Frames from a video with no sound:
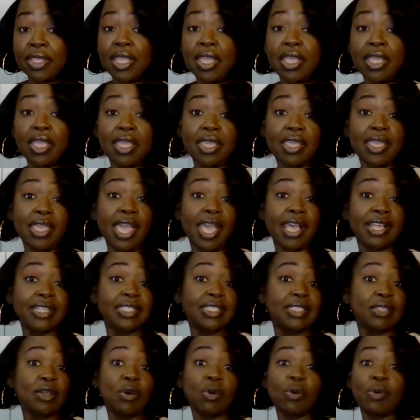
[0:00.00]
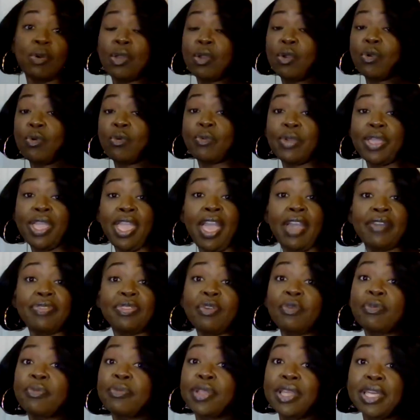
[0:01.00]
Yeah, so we have to
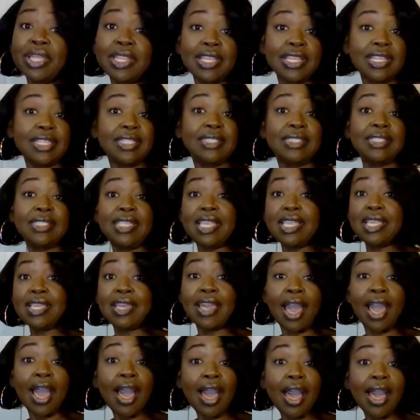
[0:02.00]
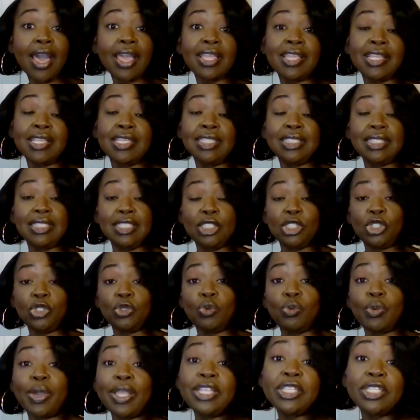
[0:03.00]
really seek God in
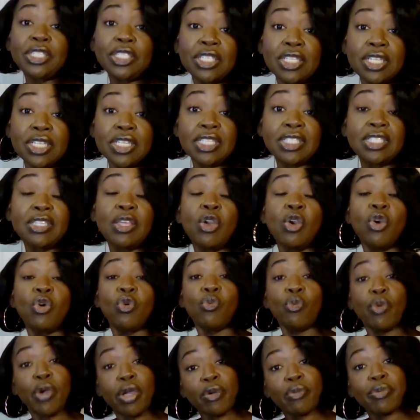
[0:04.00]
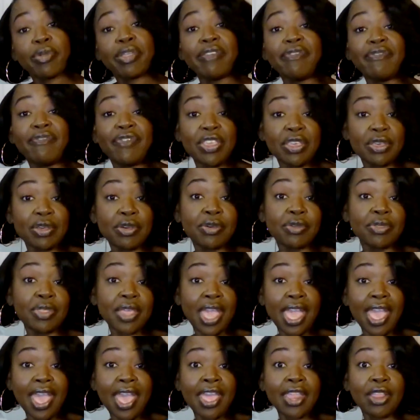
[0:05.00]
situations where we feel
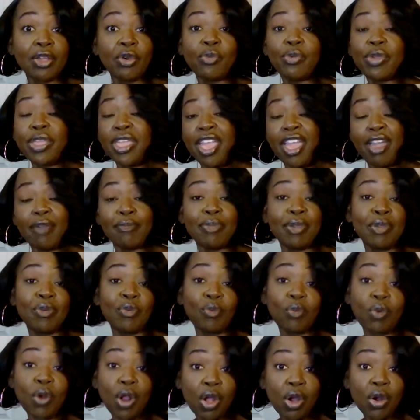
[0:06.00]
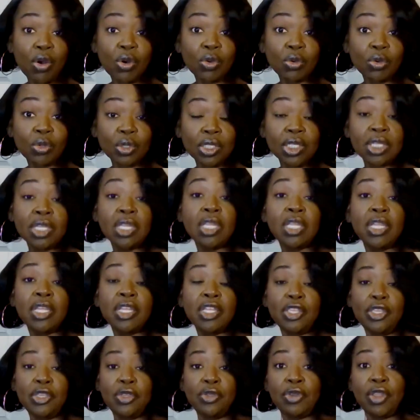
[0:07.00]
that we have been wronged.
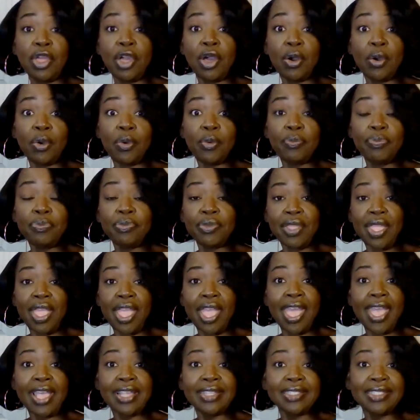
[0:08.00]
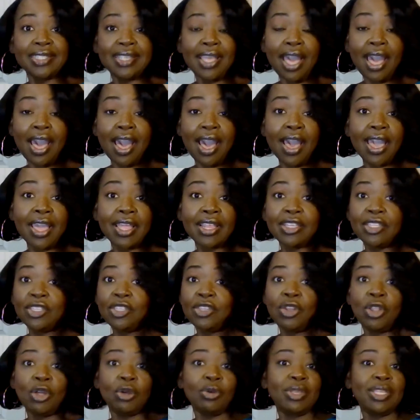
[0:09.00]
Ask God,
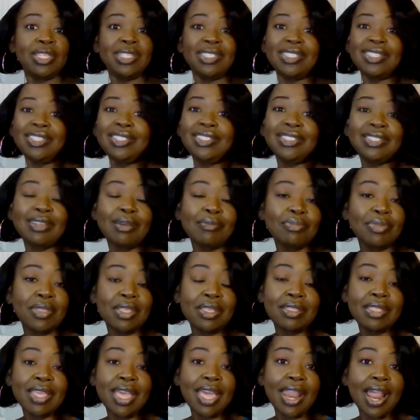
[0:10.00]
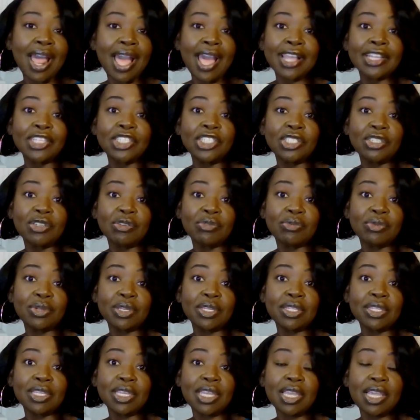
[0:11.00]
is this something that I should
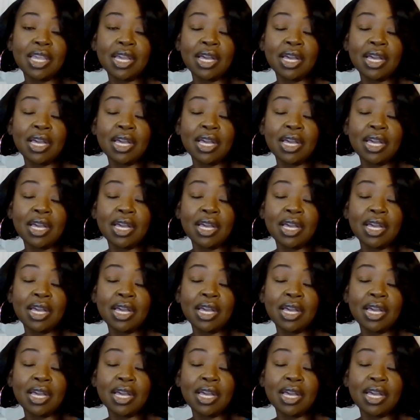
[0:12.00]
really